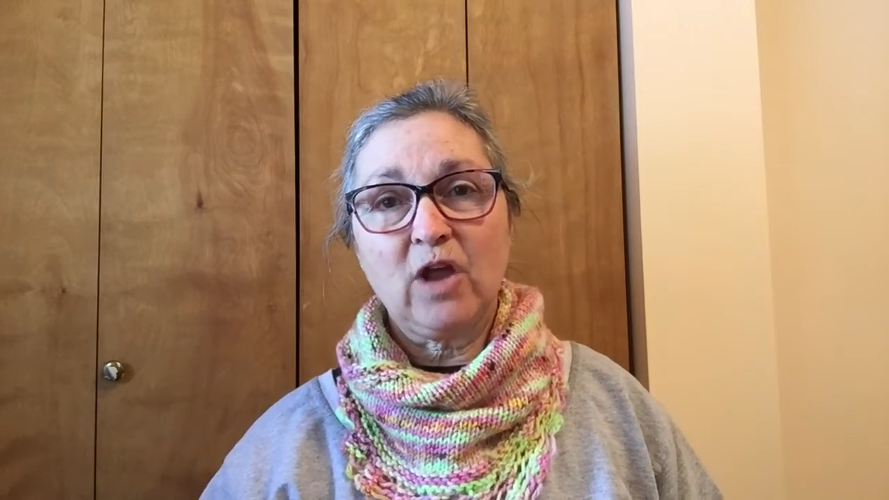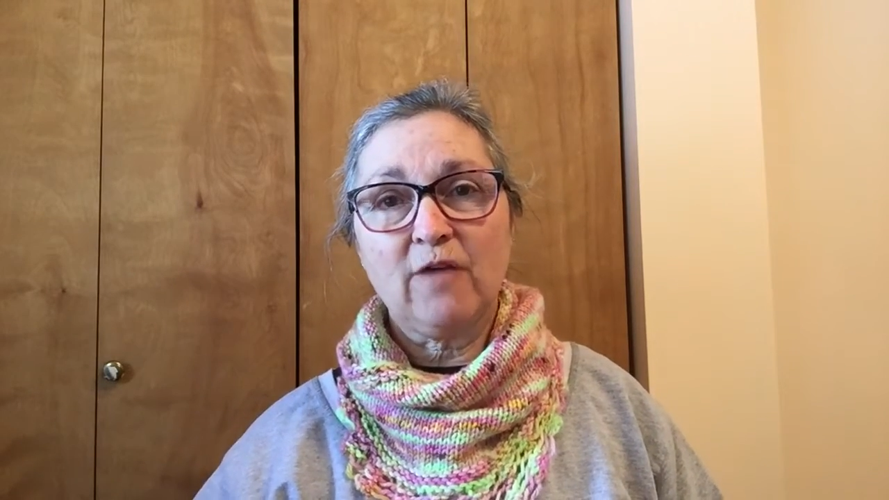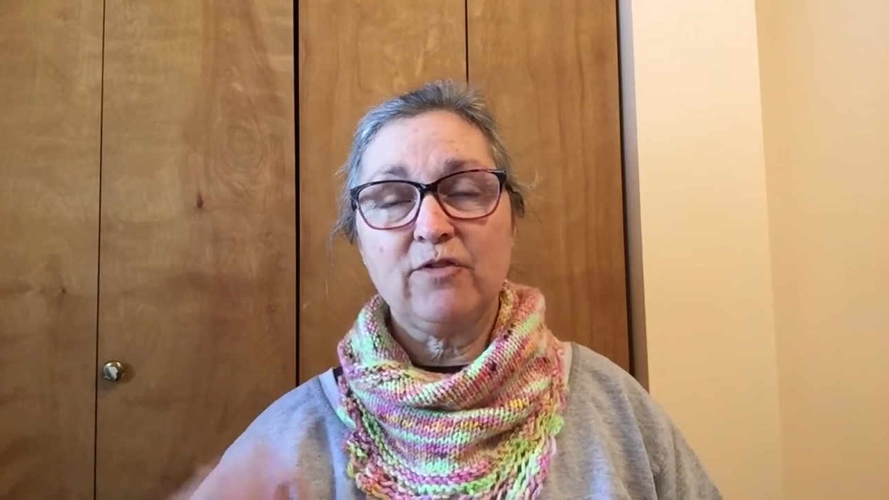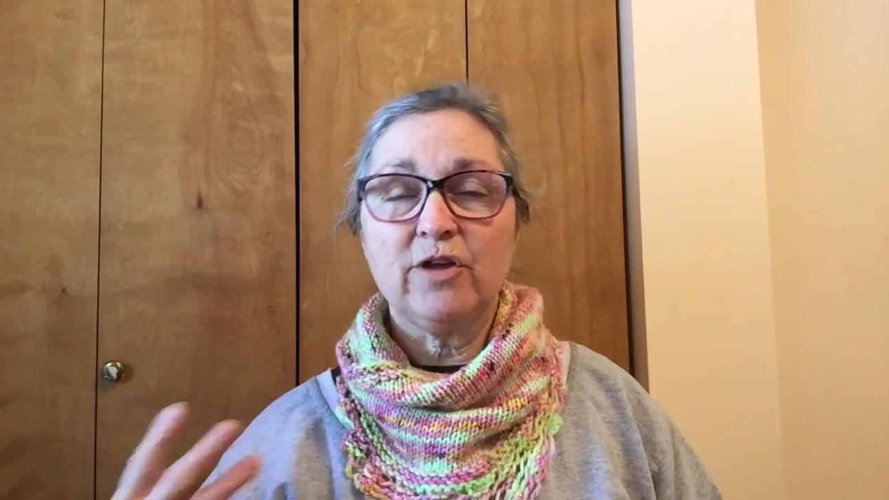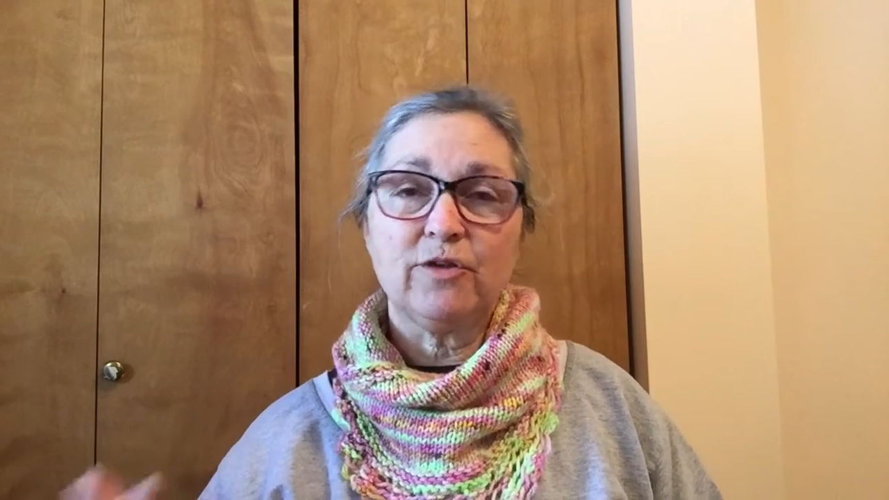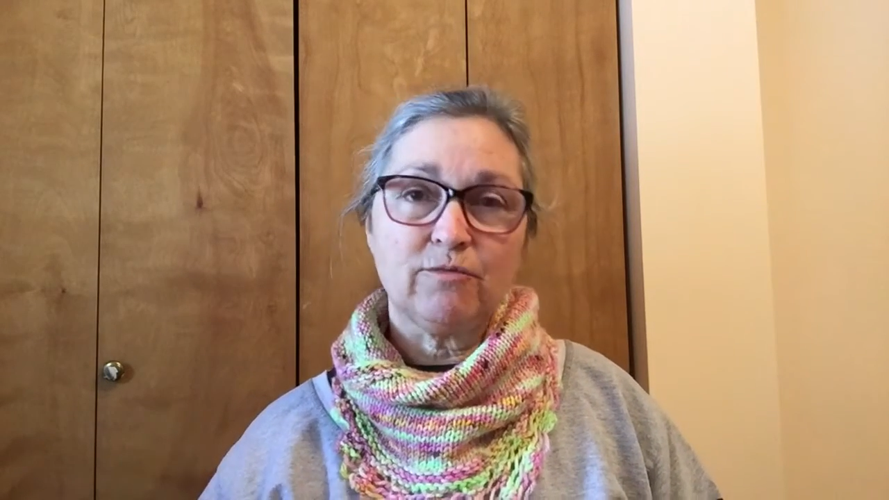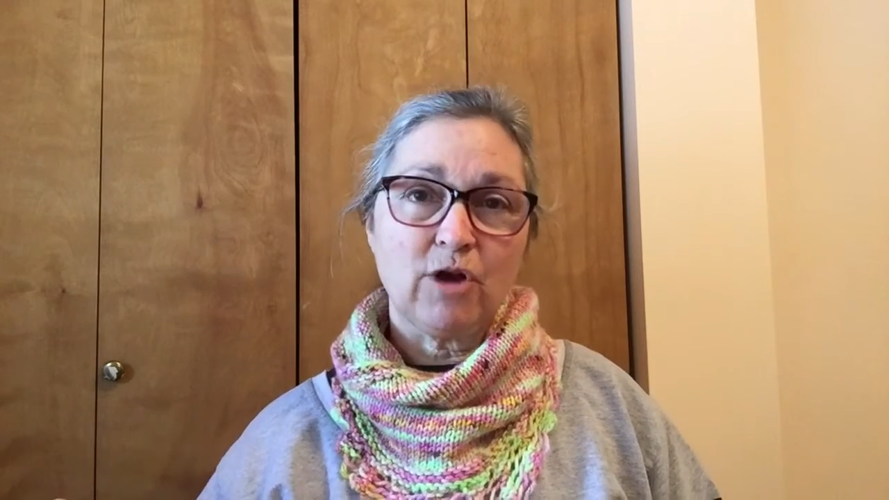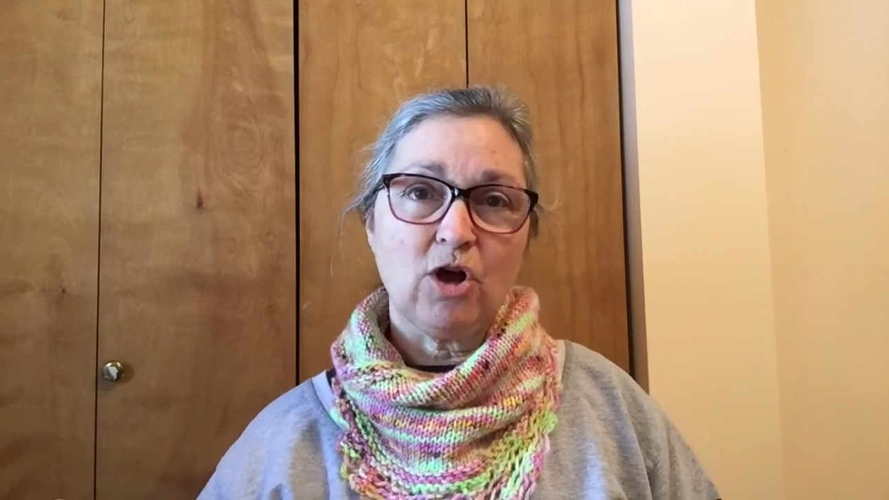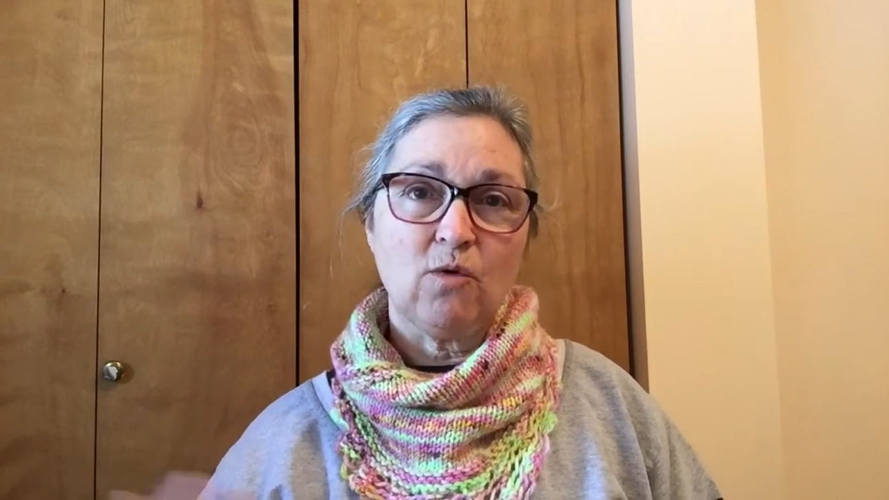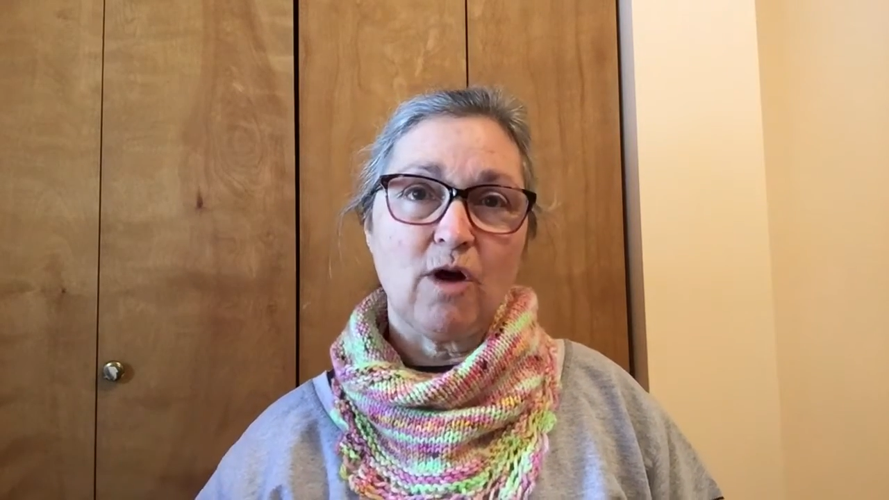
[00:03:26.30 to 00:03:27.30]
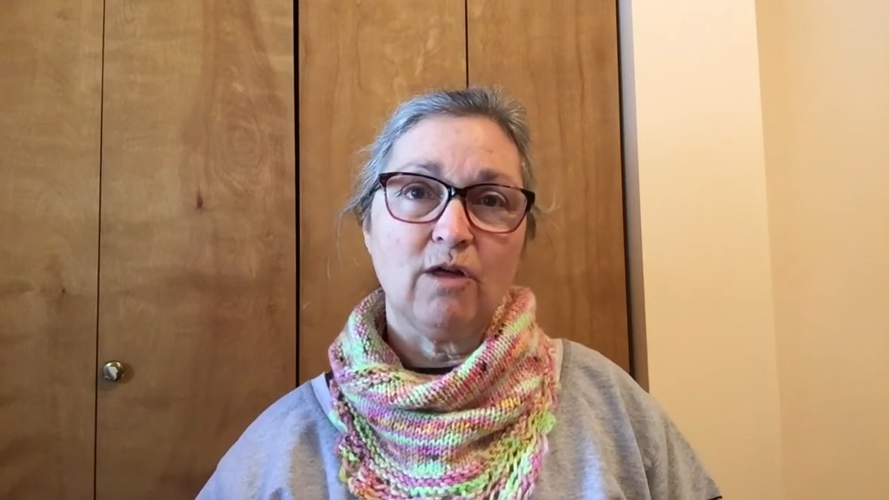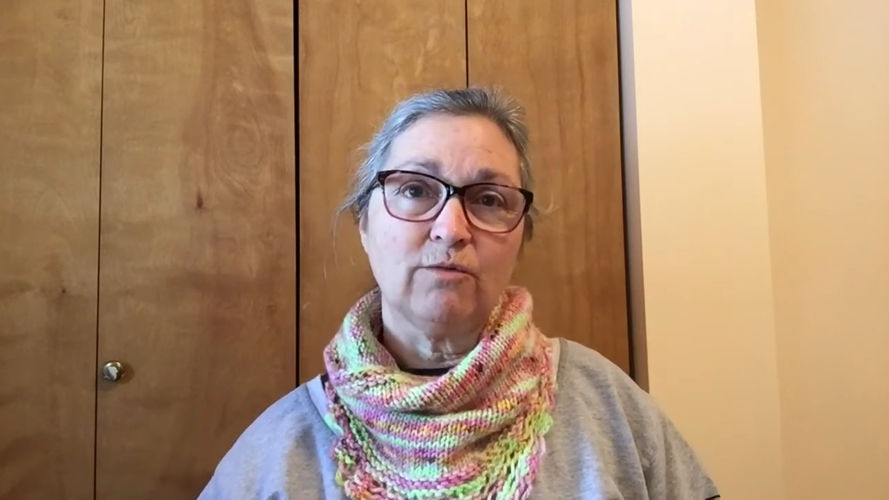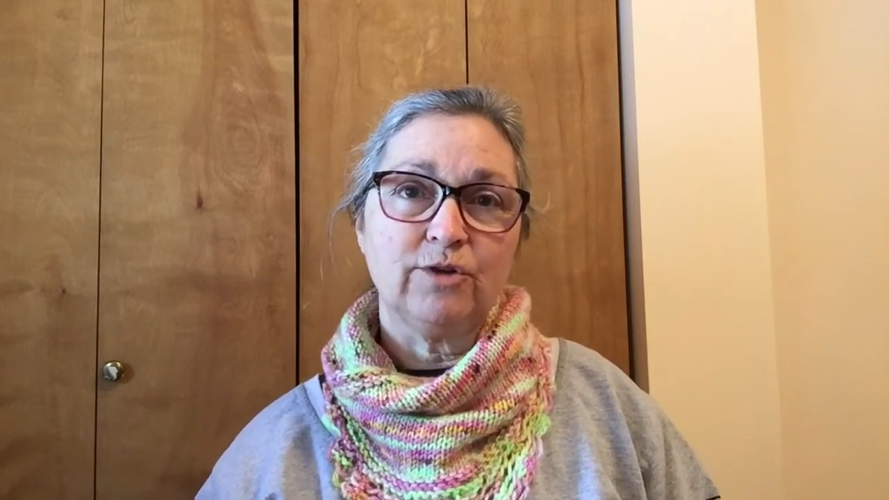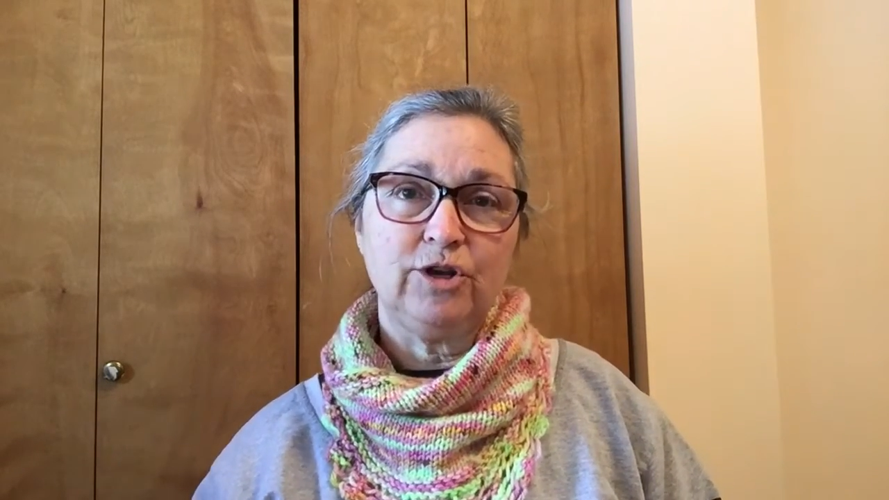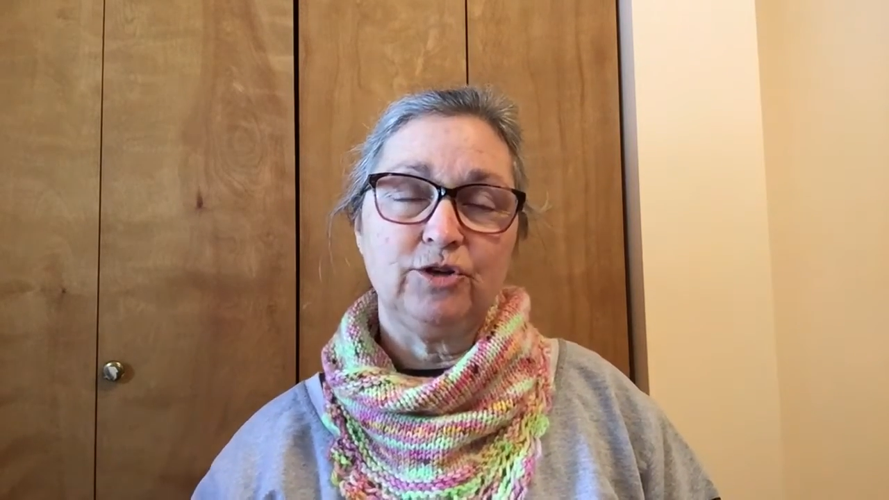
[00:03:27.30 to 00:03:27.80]
every other row
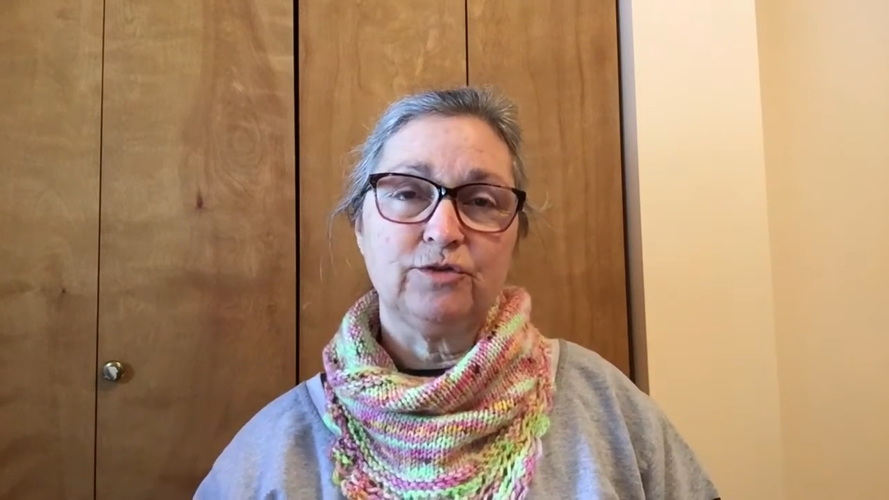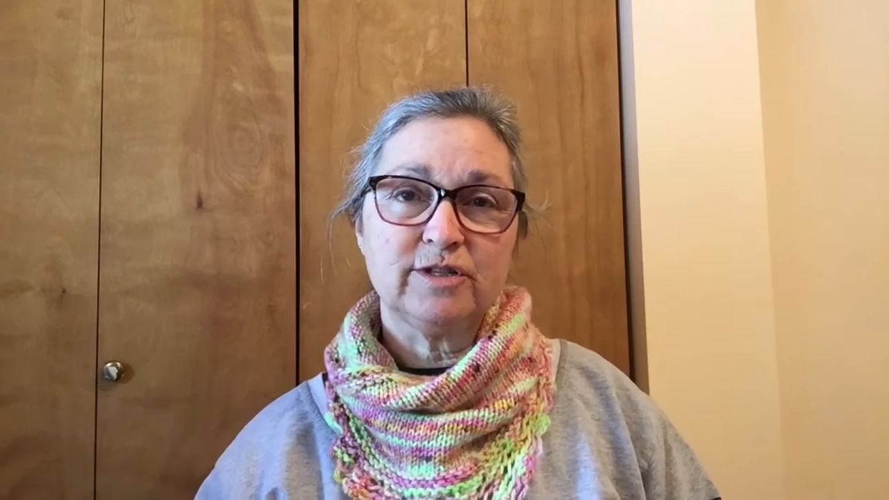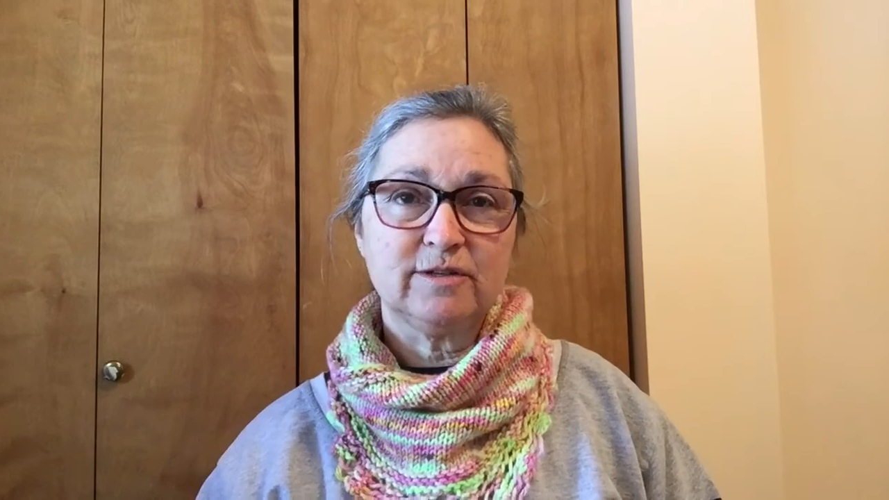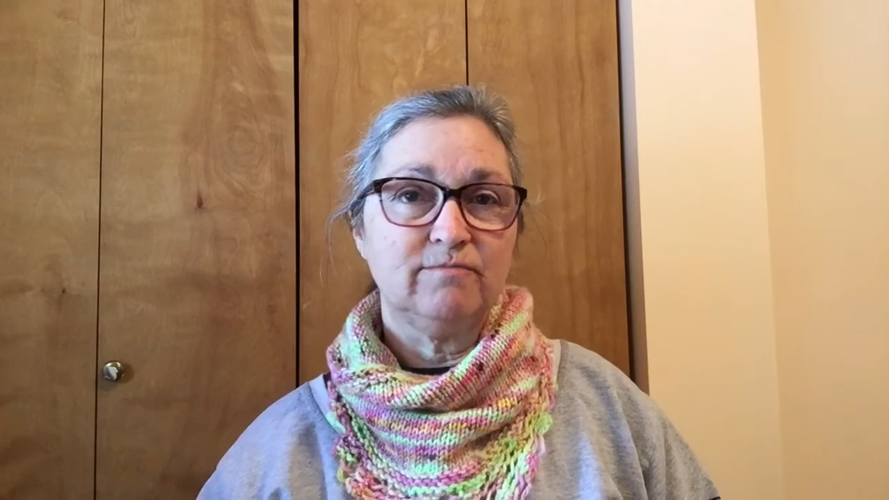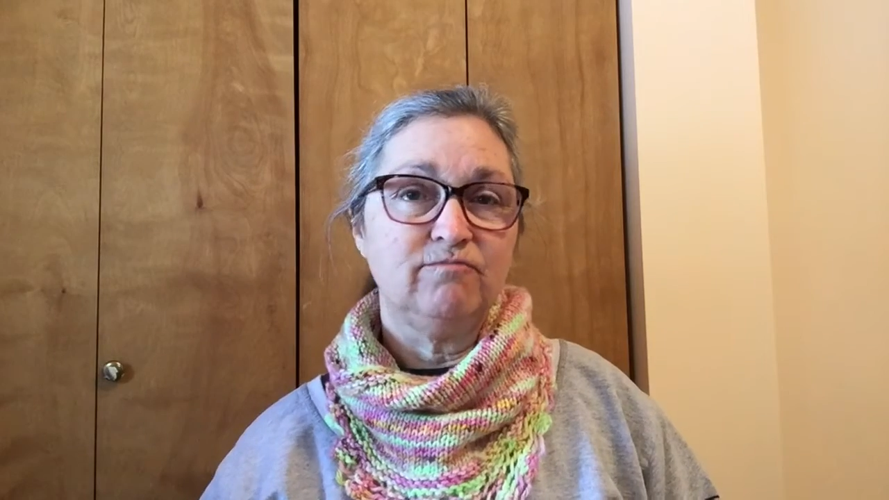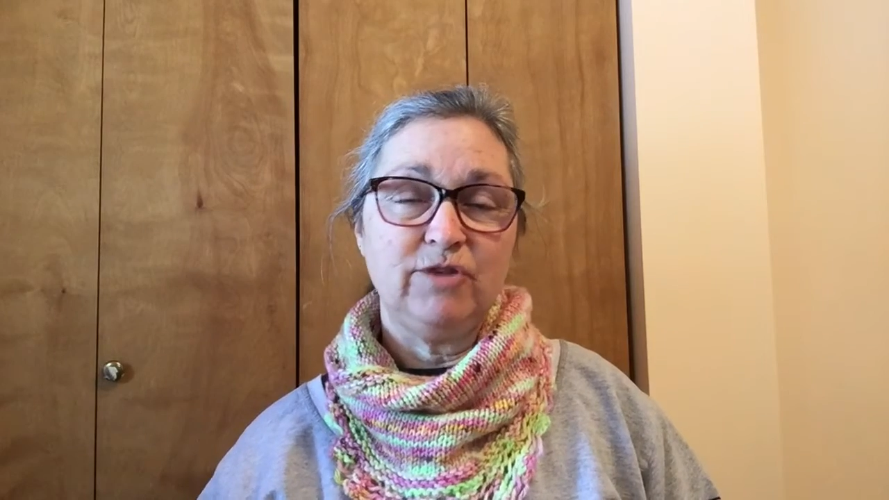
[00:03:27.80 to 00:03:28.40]
I'll reduce,